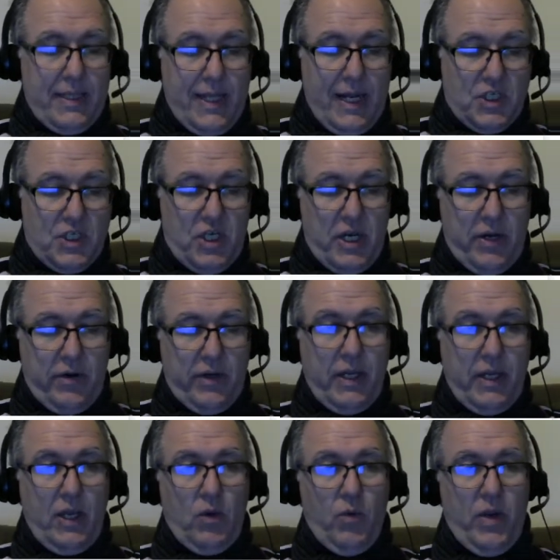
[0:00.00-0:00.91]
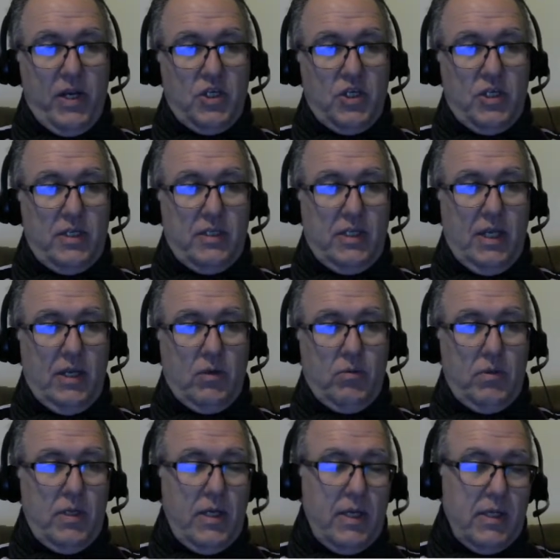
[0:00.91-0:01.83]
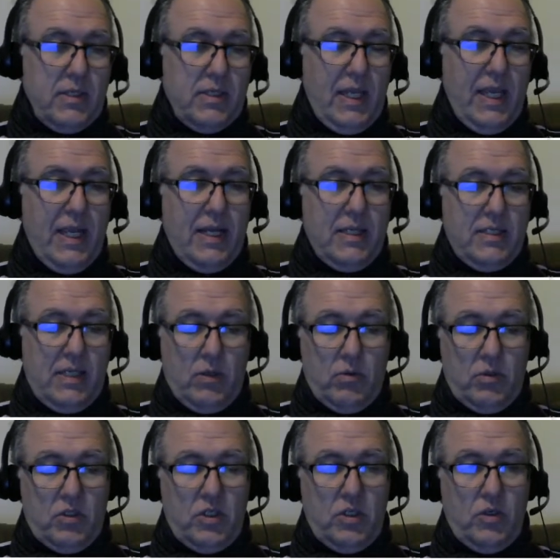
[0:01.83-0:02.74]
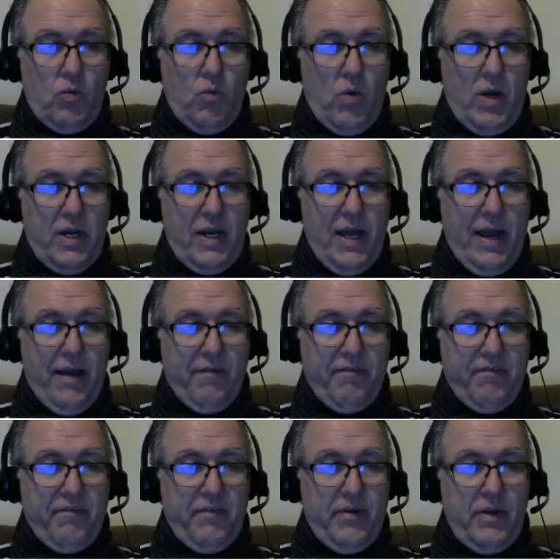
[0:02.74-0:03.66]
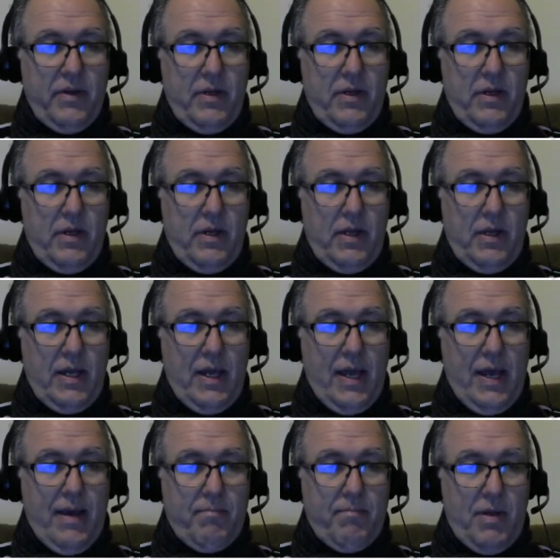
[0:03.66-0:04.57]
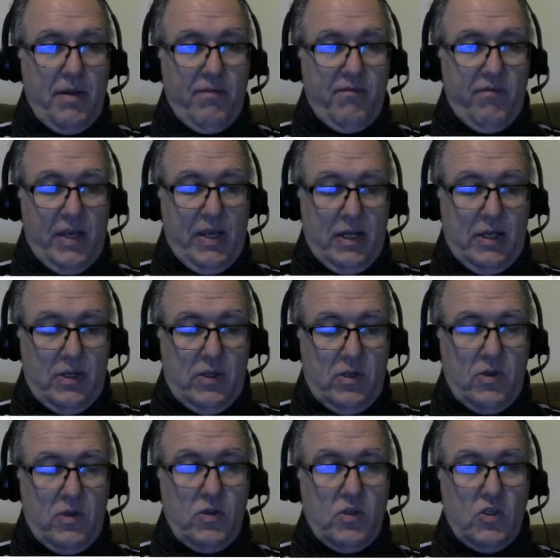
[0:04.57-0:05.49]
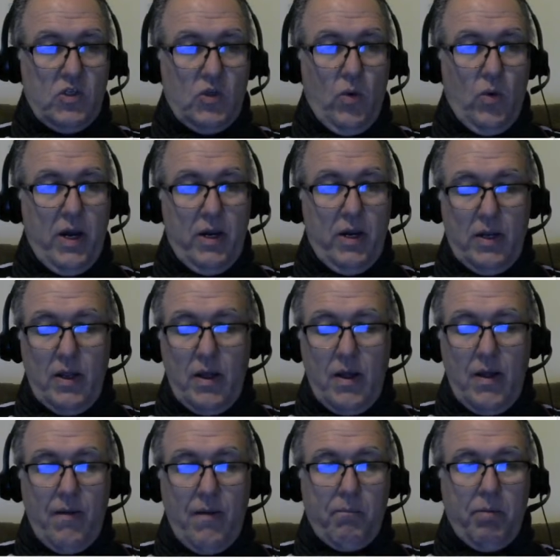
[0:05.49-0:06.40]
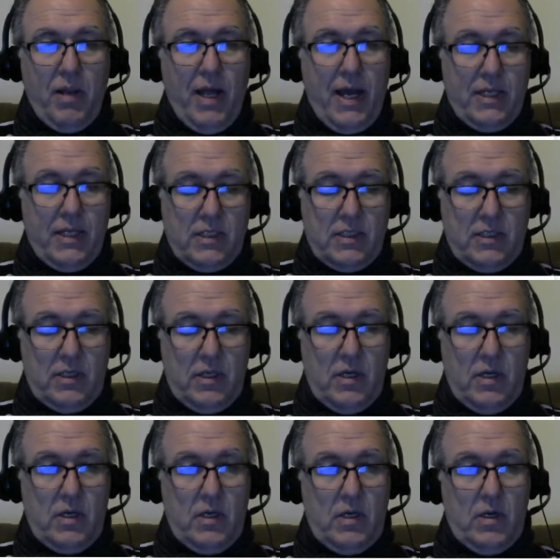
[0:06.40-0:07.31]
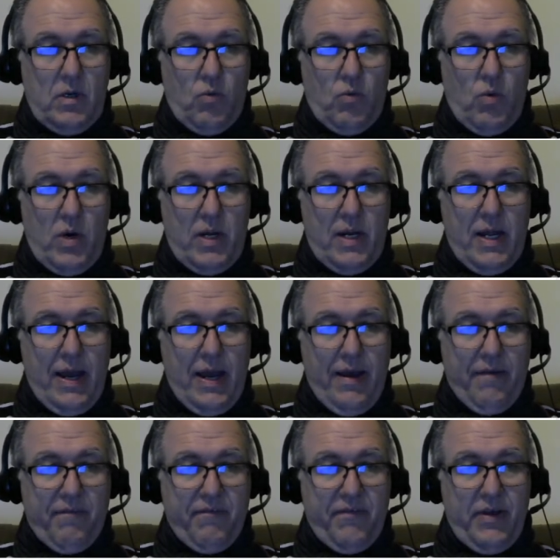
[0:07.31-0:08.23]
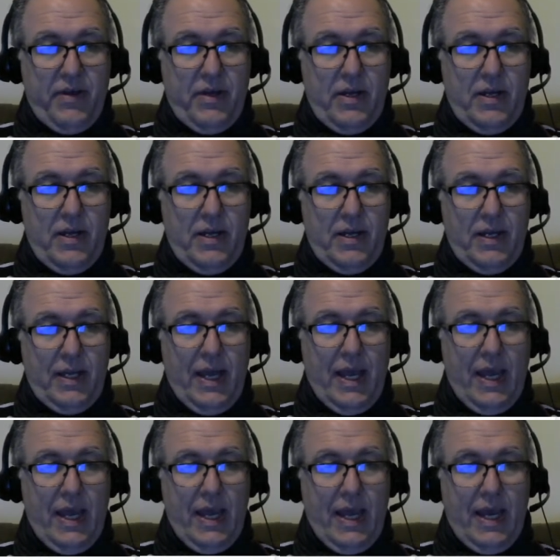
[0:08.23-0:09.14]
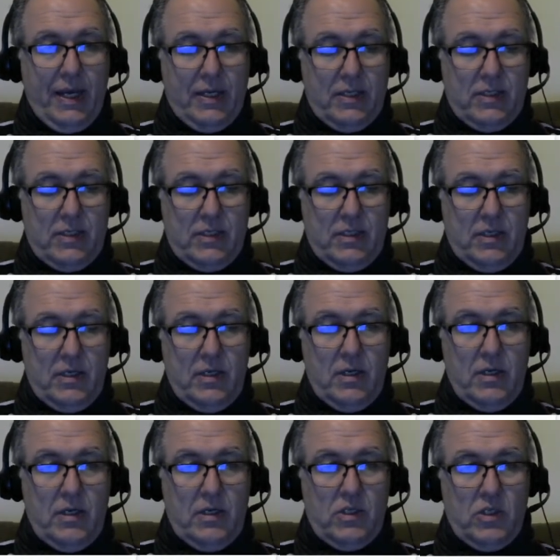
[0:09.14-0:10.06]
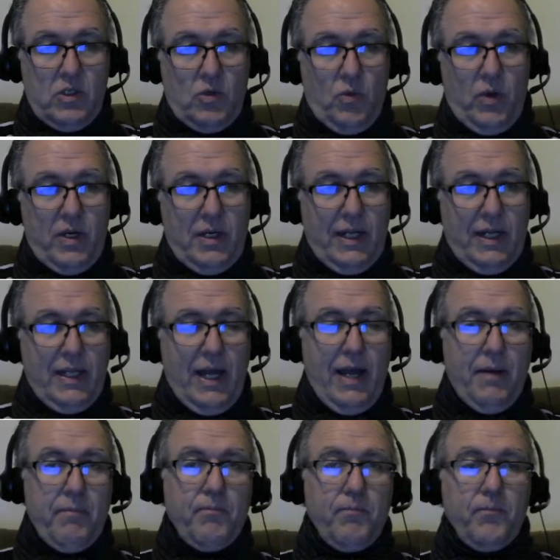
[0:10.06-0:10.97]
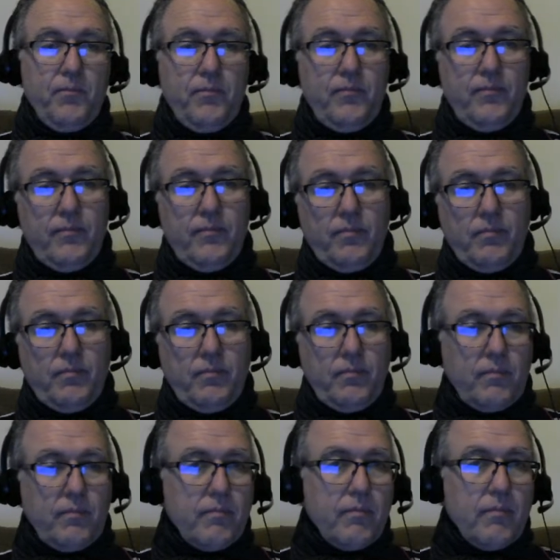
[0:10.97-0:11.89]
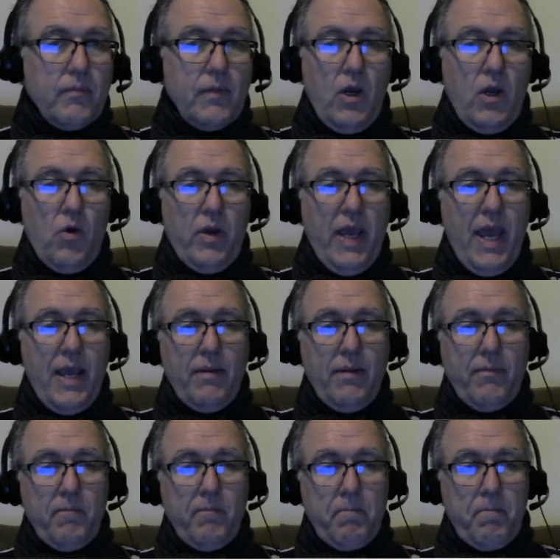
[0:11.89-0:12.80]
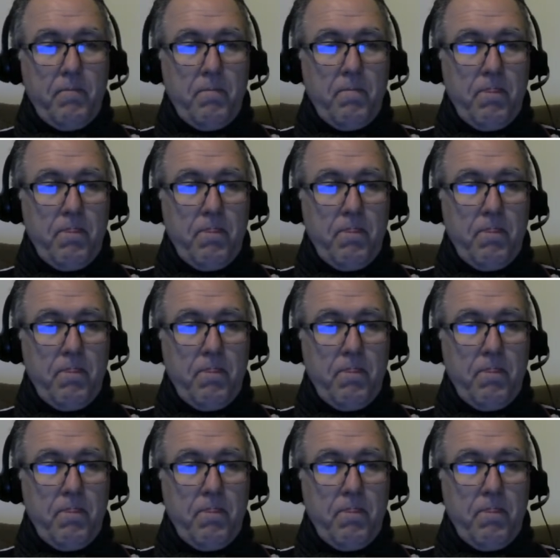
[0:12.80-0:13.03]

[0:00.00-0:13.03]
And that generic equation is E is equal to 1/2 mv squared plus 1/2 kx squared, like that. Okay.